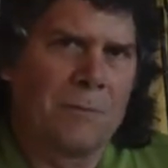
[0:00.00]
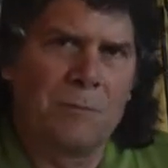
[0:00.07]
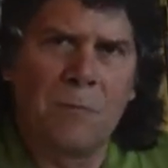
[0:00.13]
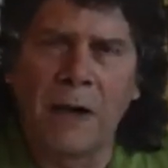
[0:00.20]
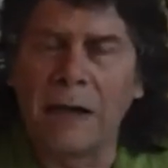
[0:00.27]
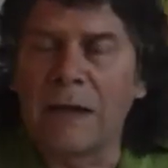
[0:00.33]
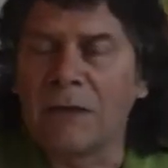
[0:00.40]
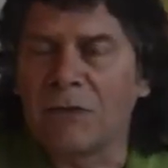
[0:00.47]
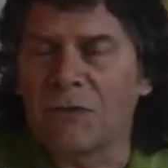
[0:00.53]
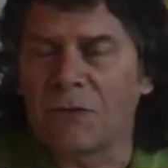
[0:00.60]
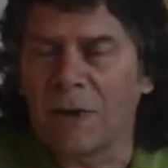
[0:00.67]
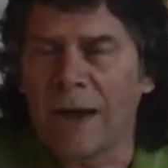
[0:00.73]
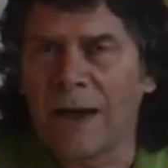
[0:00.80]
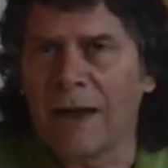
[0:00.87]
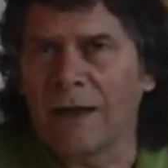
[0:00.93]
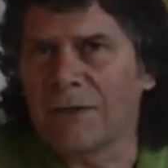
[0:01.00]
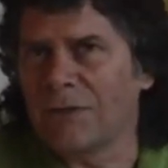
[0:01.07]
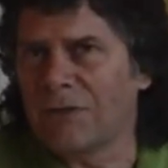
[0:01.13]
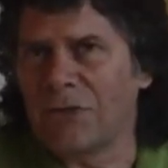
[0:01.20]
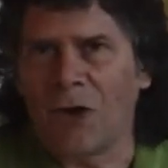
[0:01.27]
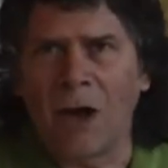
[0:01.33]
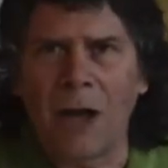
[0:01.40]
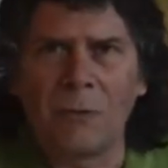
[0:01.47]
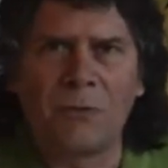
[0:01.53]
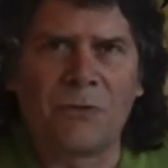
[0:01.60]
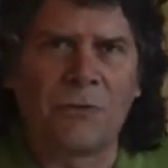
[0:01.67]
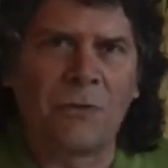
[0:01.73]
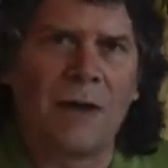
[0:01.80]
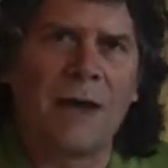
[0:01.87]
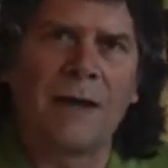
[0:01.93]
money stress, job
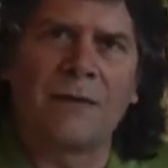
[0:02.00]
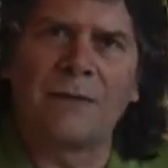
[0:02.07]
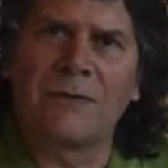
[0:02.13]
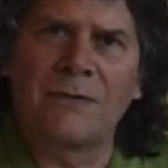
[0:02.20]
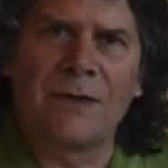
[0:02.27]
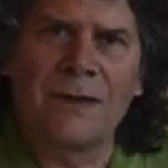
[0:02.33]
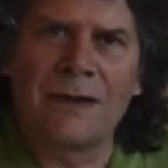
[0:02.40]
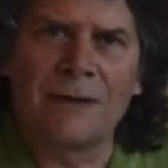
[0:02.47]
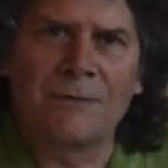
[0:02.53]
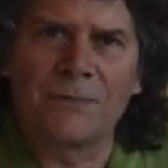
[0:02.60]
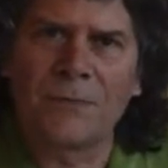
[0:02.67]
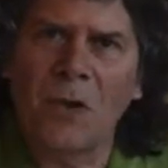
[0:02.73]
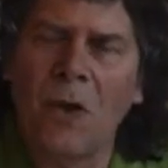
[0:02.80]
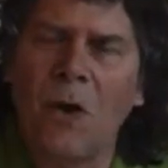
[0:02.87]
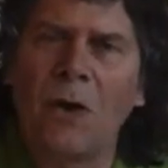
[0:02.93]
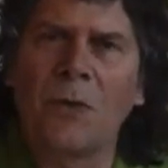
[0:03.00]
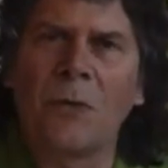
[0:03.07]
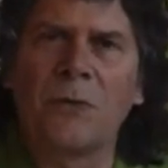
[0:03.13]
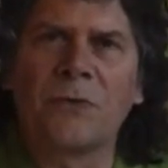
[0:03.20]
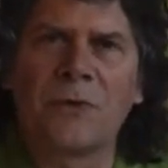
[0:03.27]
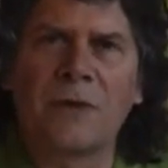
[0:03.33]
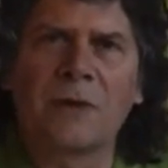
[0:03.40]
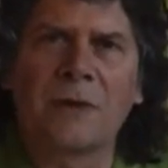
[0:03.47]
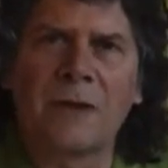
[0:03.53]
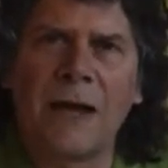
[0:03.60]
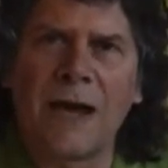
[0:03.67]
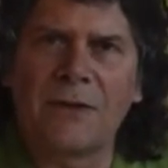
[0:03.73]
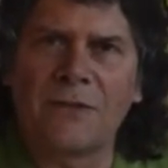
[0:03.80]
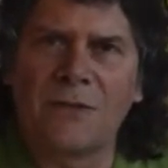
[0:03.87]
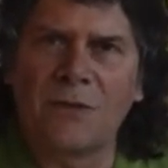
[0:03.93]
stress, all those are
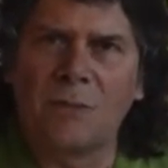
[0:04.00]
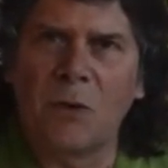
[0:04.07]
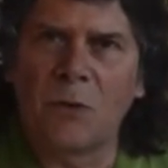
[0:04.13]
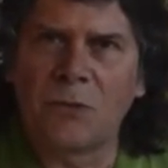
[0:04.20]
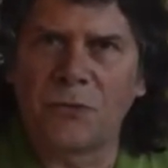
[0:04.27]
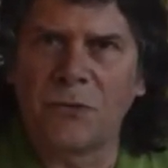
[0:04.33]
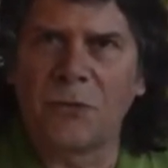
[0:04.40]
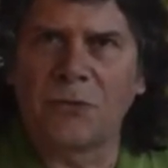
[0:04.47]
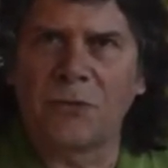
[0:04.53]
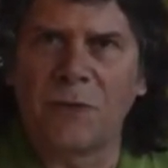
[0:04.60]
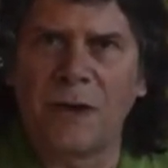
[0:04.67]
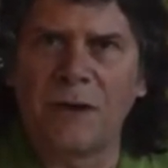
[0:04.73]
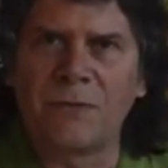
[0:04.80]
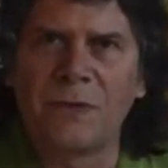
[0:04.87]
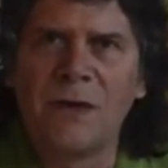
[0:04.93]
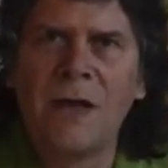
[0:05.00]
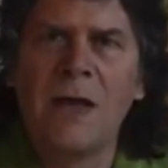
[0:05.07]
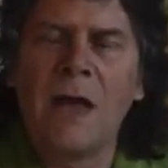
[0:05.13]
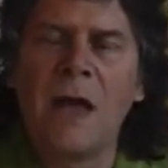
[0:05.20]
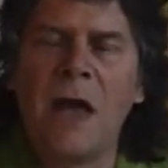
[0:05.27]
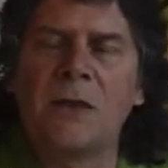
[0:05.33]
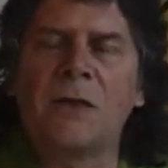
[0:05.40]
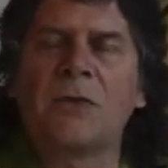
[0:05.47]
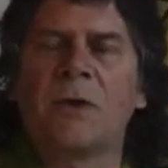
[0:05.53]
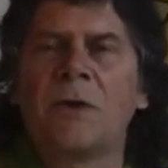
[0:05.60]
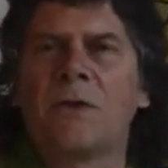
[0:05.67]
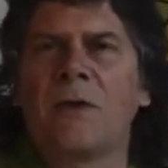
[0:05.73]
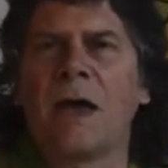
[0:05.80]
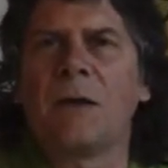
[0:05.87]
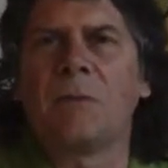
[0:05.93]
classed as emotional stress. And the
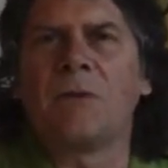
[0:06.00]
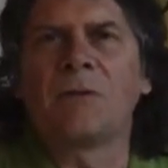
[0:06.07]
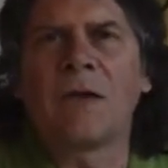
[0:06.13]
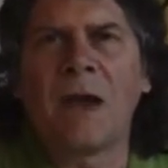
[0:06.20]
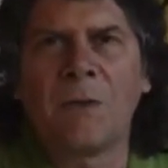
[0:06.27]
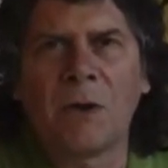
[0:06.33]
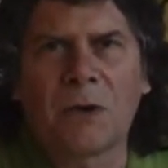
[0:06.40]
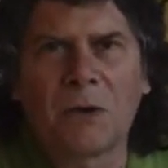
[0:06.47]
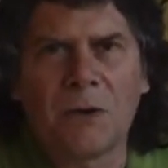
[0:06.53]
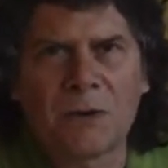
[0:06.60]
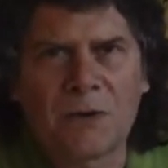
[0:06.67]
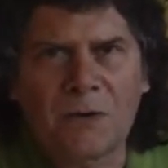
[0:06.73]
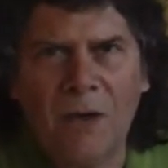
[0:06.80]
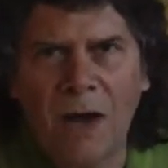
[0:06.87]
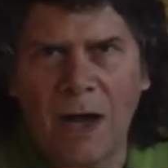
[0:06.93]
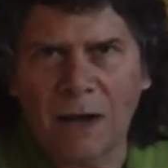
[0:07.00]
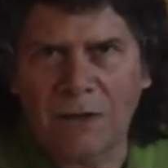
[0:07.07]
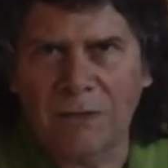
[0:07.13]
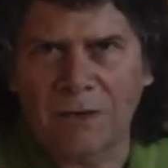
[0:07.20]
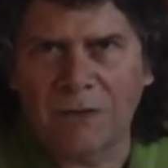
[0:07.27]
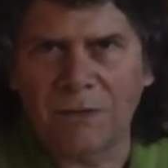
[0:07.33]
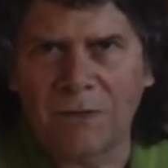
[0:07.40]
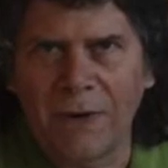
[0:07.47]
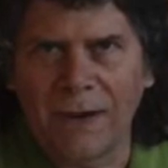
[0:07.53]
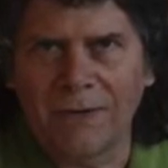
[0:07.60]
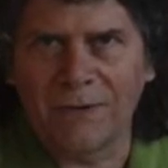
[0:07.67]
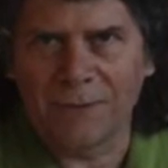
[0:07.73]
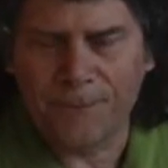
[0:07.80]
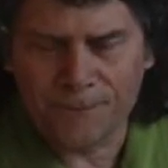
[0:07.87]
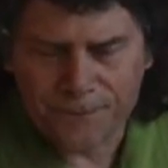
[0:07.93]
third type is chemical or toxic
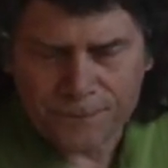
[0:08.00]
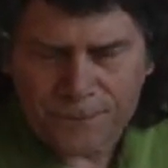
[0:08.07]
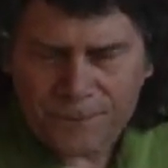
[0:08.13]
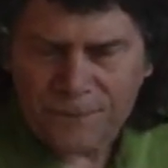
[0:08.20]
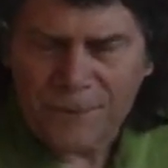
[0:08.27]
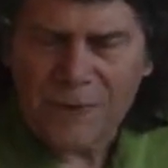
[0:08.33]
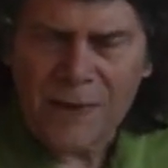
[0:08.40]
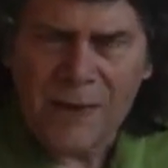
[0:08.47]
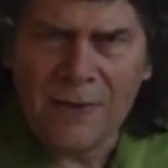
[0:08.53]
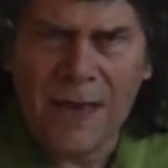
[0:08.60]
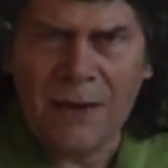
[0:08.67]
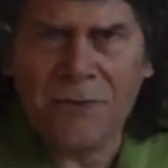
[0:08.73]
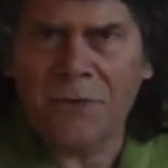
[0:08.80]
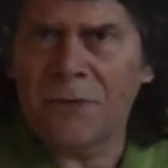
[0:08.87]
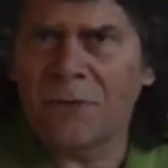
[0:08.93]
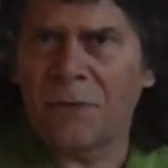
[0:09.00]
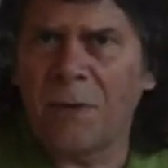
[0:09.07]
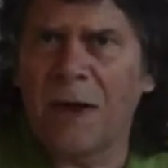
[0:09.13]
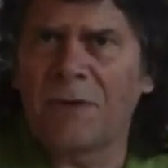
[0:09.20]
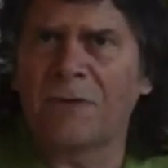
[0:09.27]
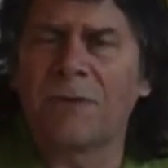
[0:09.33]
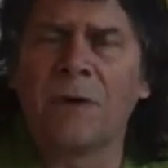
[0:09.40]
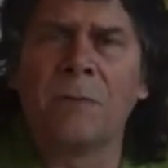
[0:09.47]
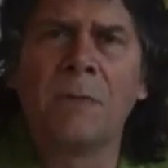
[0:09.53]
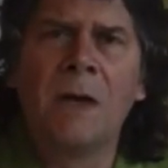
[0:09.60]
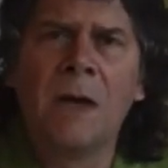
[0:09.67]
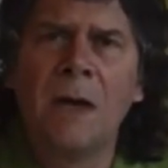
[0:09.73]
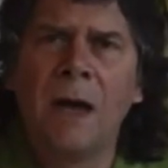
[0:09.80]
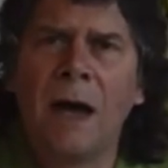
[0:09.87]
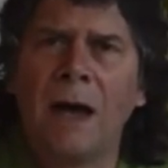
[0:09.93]
stress. That's the stress from
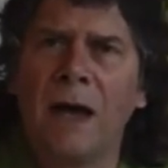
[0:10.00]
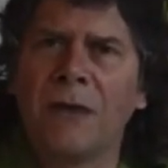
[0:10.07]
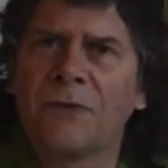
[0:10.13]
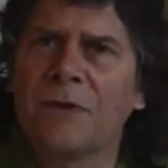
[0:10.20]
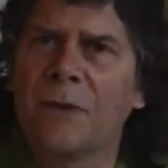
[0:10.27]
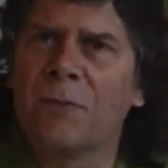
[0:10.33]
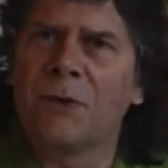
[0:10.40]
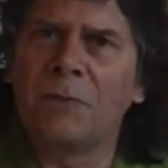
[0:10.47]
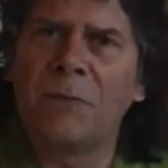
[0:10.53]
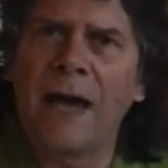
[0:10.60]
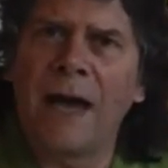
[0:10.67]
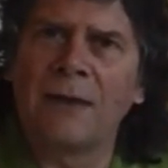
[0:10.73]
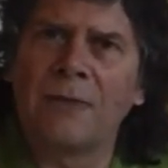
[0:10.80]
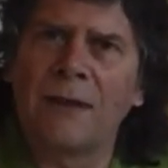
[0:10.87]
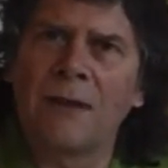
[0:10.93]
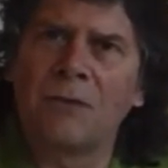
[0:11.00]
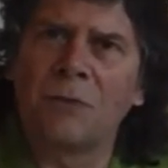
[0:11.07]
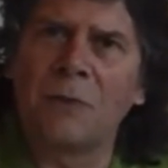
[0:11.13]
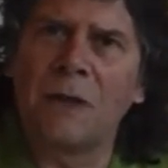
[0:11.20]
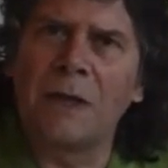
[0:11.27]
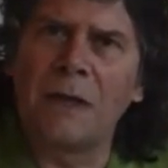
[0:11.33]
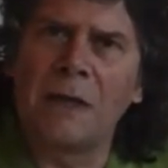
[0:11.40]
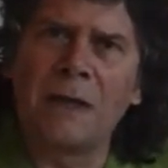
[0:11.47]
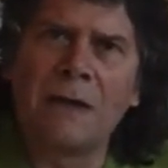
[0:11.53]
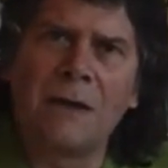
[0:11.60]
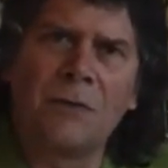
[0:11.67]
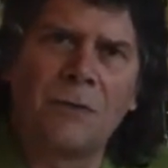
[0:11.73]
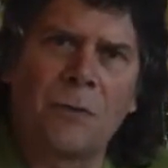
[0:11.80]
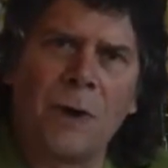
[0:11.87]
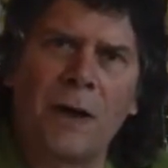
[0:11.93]
some of the bad things we eat,
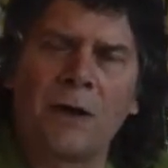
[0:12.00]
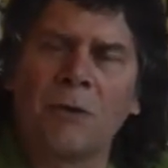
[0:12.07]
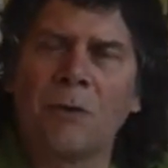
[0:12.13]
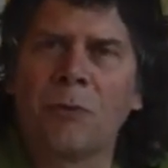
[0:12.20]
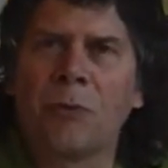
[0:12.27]
drink, or